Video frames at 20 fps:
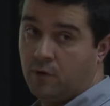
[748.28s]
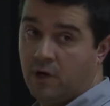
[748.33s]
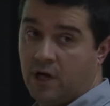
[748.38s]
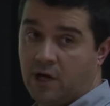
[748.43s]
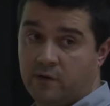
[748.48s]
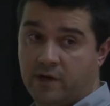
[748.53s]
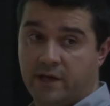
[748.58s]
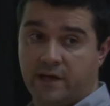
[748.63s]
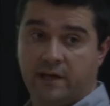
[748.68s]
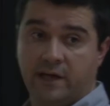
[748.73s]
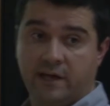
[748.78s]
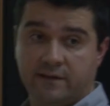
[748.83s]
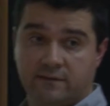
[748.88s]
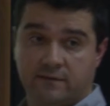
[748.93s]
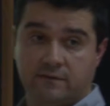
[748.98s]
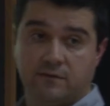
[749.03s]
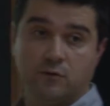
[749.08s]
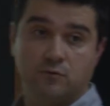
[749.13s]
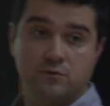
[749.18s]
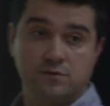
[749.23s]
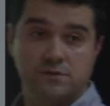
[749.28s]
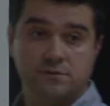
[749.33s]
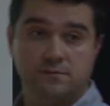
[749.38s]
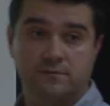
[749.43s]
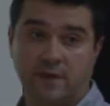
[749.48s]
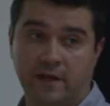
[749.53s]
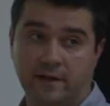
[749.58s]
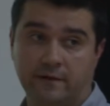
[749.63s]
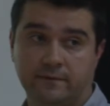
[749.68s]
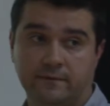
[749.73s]
how I get those
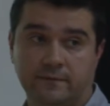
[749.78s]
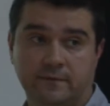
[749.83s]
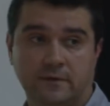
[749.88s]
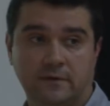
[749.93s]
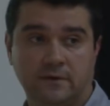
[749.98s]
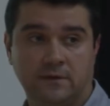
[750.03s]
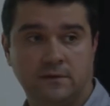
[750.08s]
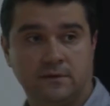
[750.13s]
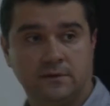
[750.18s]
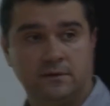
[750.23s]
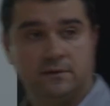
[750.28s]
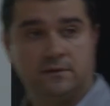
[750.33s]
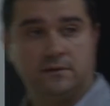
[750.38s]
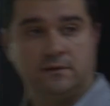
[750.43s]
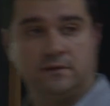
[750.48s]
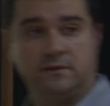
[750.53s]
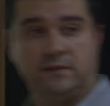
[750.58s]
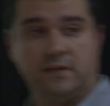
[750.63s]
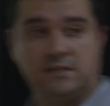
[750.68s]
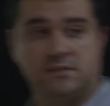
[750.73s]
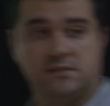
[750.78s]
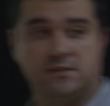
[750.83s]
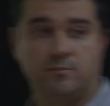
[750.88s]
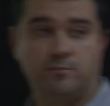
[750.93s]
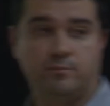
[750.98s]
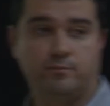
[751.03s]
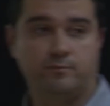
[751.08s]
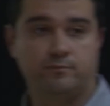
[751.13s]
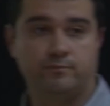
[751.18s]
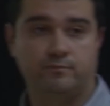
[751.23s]
10. And that's the
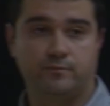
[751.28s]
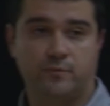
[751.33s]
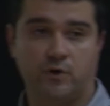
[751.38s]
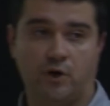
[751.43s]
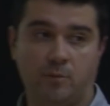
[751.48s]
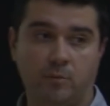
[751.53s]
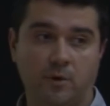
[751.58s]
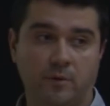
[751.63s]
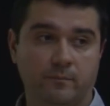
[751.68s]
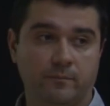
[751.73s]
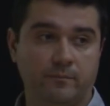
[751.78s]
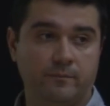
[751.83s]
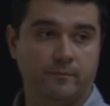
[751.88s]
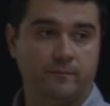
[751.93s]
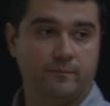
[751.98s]
problem.